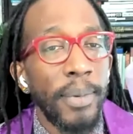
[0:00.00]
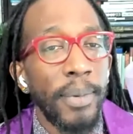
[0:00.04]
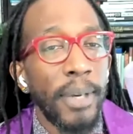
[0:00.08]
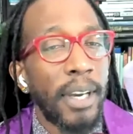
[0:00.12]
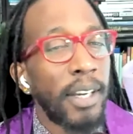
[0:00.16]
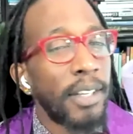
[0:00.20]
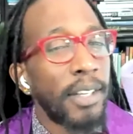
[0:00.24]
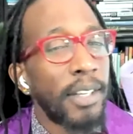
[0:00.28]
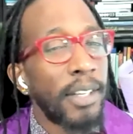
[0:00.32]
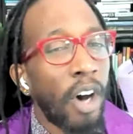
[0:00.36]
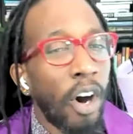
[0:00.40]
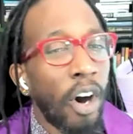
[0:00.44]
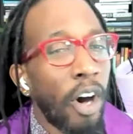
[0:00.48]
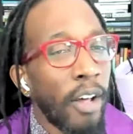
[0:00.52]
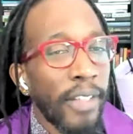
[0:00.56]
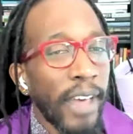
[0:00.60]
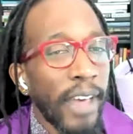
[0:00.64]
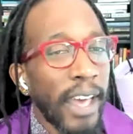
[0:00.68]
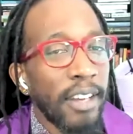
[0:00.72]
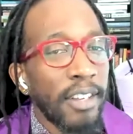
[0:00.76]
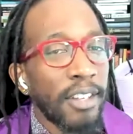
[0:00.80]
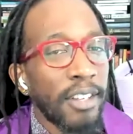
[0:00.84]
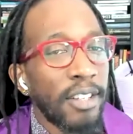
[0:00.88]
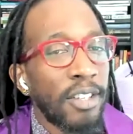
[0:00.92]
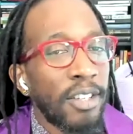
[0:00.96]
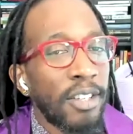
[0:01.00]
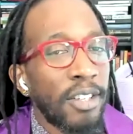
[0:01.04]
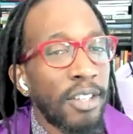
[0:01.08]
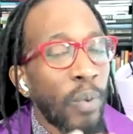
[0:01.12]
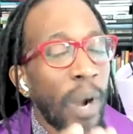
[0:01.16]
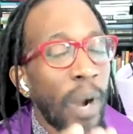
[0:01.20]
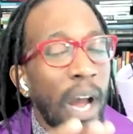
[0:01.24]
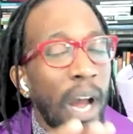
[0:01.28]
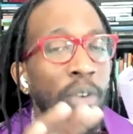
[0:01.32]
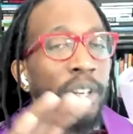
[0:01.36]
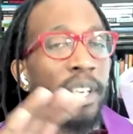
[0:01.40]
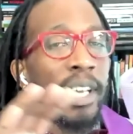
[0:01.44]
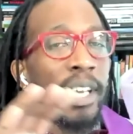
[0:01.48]
because all that is
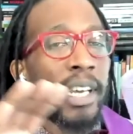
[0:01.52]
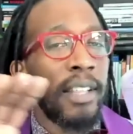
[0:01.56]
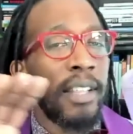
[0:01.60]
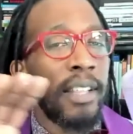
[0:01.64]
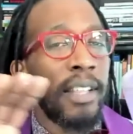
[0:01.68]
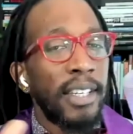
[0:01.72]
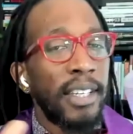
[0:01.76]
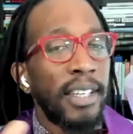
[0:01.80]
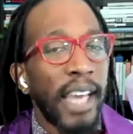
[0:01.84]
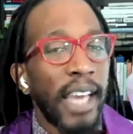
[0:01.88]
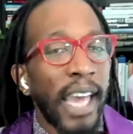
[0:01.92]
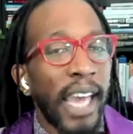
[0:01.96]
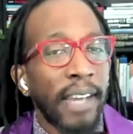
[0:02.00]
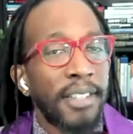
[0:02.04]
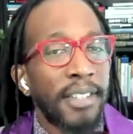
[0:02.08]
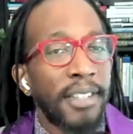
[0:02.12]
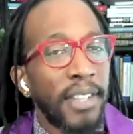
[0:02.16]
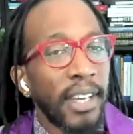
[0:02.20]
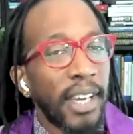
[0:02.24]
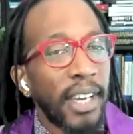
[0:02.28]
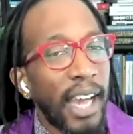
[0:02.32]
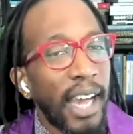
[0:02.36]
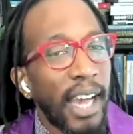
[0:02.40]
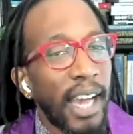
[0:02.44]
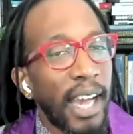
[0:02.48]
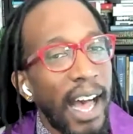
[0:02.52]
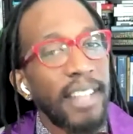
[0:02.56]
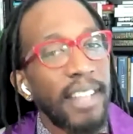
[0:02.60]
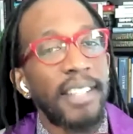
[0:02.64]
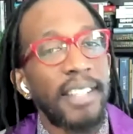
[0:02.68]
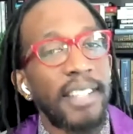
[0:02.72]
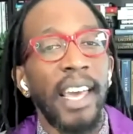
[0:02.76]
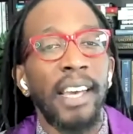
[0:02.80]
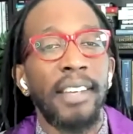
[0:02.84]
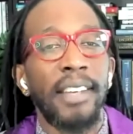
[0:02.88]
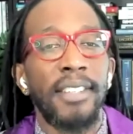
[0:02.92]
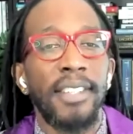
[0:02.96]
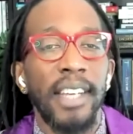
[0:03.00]
surrounding the text, the
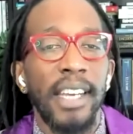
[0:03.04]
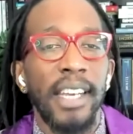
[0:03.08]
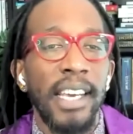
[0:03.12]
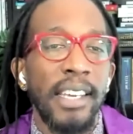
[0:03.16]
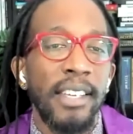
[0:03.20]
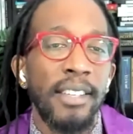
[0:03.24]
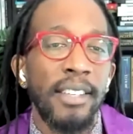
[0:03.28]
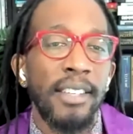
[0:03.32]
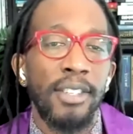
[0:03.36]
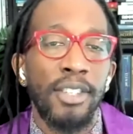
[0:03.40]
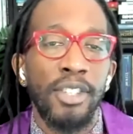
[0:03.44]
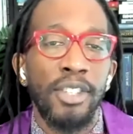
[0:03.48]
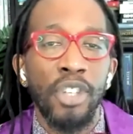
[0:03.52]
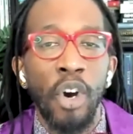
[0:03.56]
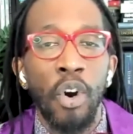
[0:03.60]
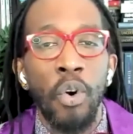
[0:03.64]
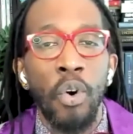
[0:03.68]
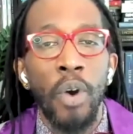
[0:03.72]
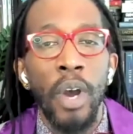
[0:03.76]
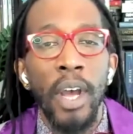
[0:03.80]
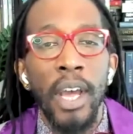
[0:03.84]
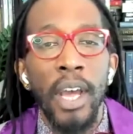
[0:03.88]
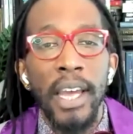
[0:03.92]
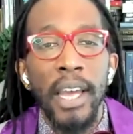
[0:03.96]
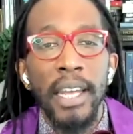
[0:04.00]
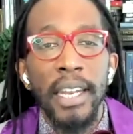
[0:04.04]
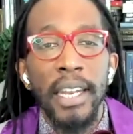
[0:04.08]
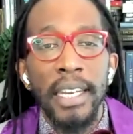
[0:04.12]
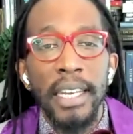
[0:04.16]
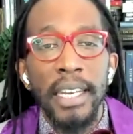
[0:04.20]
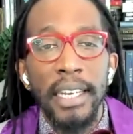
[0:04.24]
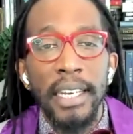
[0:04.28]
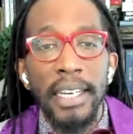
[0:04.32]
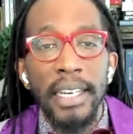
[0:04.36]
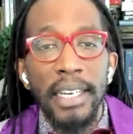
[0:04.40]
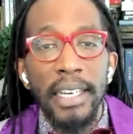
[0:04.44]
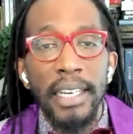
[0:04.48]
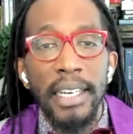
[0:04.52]
context, is so
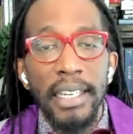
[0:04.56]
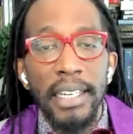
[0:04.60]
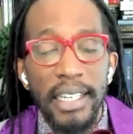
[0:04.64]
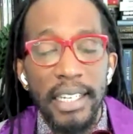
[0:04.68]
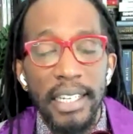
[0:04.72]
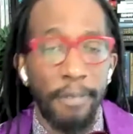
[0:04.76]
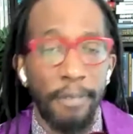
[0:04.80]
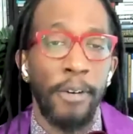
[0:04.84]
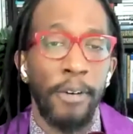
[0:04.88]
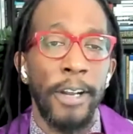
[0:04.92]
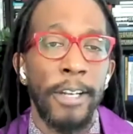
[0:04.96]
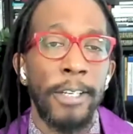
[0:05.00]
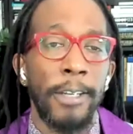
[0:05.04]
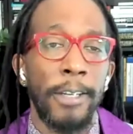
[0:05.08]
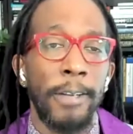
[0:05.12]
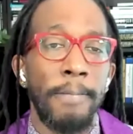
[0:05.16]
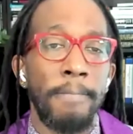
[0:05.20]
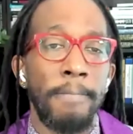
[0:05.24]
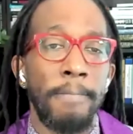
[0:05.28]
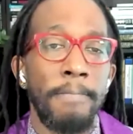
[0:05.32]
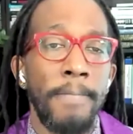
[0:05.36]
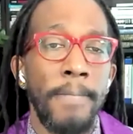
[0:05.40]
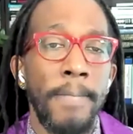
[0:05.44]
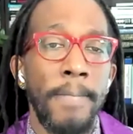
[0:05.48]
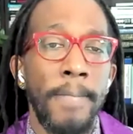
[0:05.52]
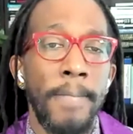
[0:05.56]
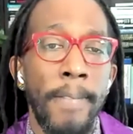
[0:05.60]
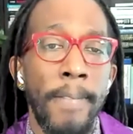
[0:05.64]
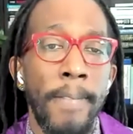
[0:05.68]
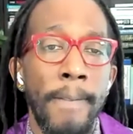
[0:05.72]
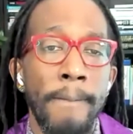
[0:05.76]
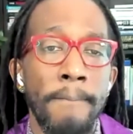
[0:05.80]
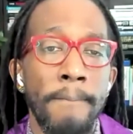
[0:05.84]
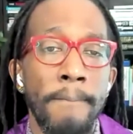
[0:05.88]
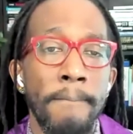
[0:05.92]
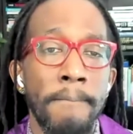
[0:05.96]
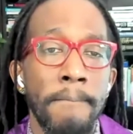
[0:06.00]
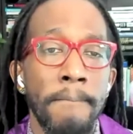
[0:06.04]
different.
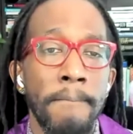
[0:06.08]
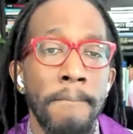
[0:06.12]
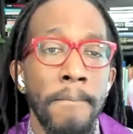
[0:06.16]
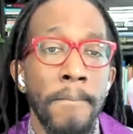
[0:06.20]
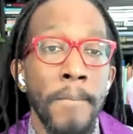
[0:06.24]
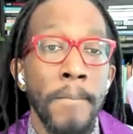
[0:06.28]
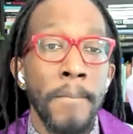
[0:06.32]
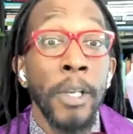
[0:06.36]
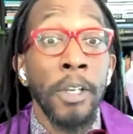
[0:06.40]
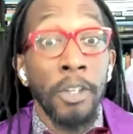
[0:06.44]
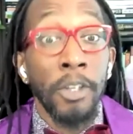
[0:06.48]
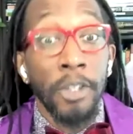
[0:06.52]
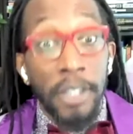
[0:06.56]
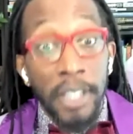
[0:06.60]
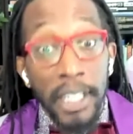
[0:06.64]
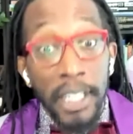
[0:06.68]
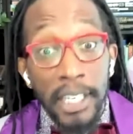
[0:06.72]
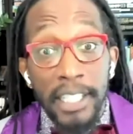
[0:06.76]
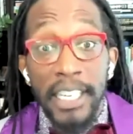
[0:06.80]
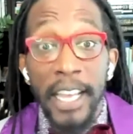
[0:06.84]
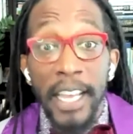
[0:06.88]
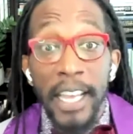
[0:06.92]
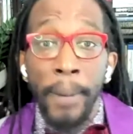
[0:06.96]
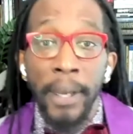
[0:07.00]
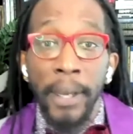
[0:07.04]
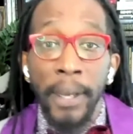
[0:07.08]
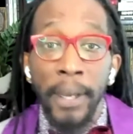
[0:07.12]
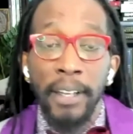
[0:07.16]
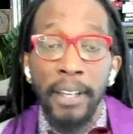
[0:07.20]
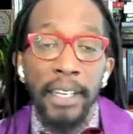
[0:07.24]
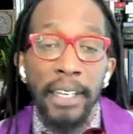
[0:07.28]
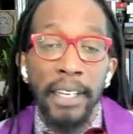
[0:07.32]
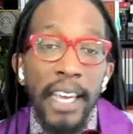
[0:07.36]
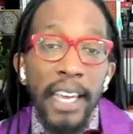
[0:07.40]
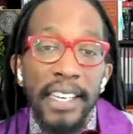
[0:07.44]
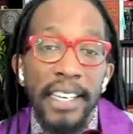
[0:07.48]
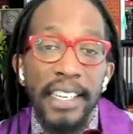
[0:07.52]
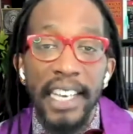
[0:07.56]
You see,
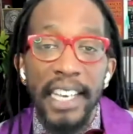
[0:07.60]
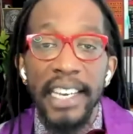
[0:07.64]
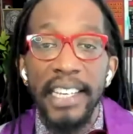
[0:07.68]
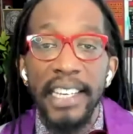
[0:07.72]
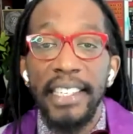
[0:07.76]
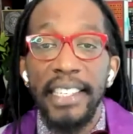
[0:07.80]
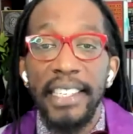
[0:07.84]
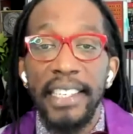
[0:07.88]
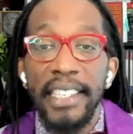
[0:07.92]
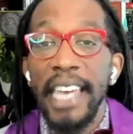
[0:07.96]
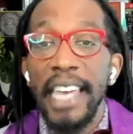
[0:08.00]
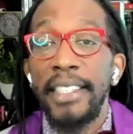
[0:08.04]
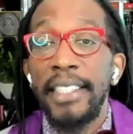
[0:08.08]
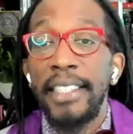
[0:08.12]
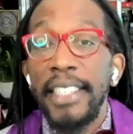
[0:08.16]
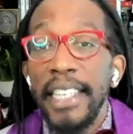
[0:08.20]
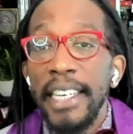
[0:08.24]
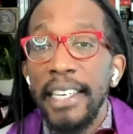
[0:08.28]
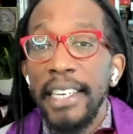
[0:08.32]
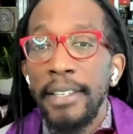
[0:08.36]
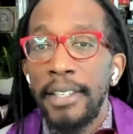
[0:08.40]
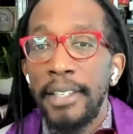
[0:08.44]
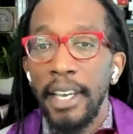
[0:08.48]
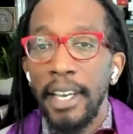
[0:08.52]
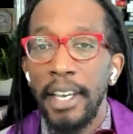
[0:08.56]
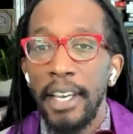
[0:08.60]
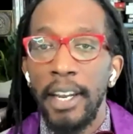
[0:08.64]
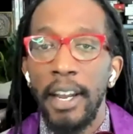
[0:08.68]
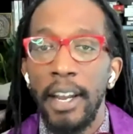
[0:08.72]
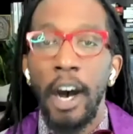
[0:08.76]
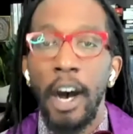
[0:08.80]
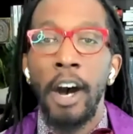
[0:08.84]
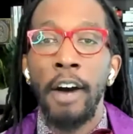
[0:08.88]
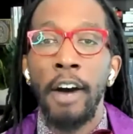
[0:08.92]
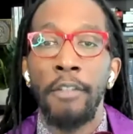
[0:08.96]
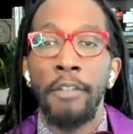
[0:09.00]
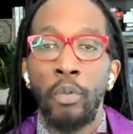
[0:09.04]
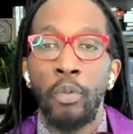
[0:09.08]
typically Lent is a season
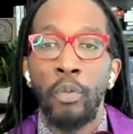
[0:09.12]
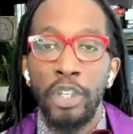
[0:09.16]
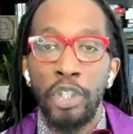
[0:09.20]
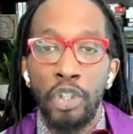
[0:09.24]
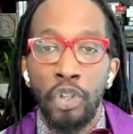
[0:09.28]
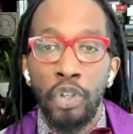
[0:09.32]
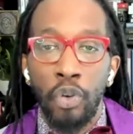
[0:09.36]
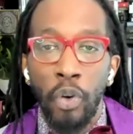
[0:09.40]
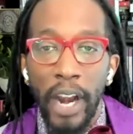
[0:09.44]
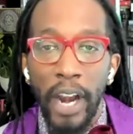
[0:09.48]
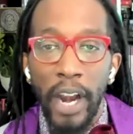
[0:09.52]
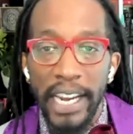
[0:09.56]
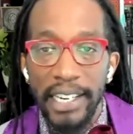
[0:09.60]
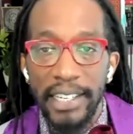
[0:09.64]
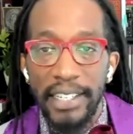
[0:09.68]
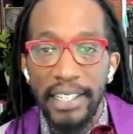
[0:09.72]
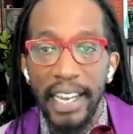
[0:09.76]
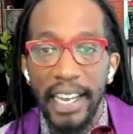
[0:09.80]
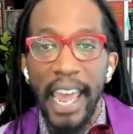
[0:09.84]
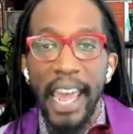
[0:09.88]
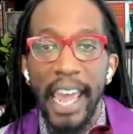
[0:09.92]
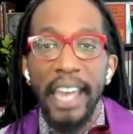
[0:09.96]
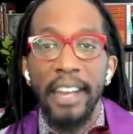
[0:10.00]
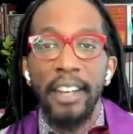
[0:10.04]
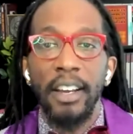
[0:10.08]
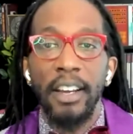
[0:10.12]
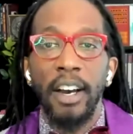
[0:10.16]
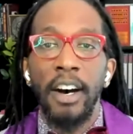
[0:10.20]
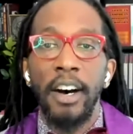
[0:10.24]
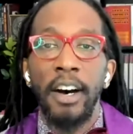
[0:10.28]
of restraint and